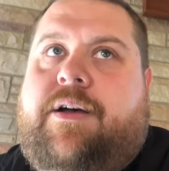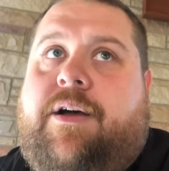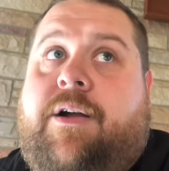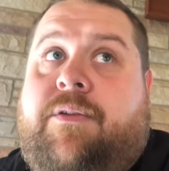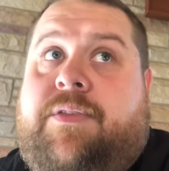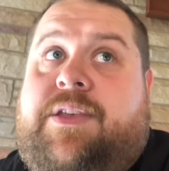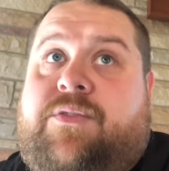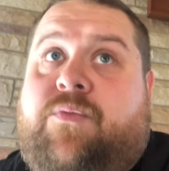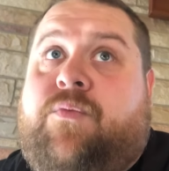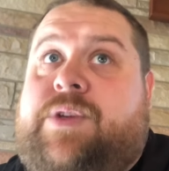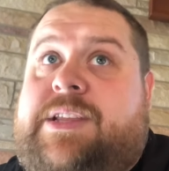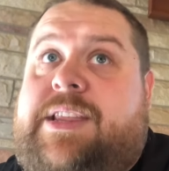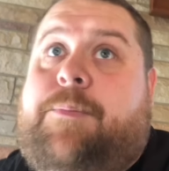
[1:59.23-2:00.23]
are these
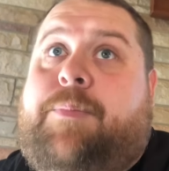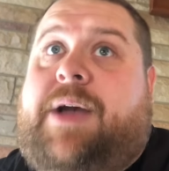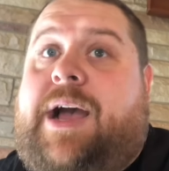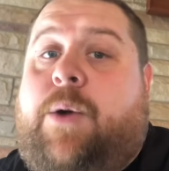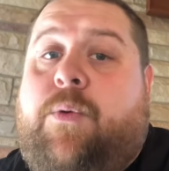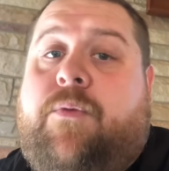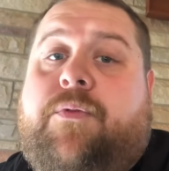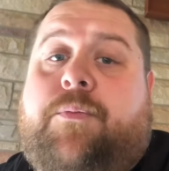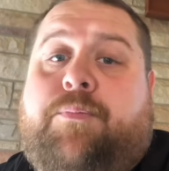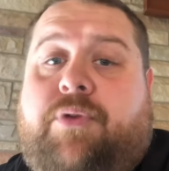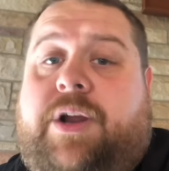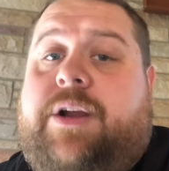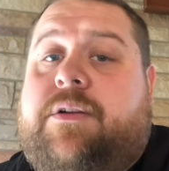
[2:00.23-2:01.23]
really powerful
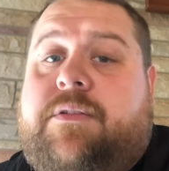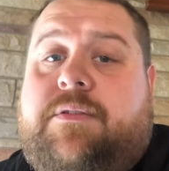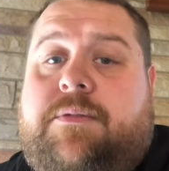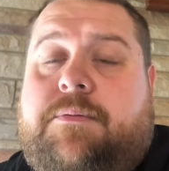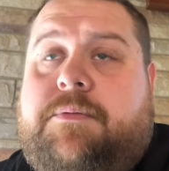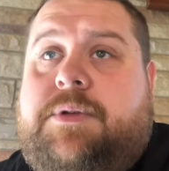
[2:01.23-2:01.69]
prayers.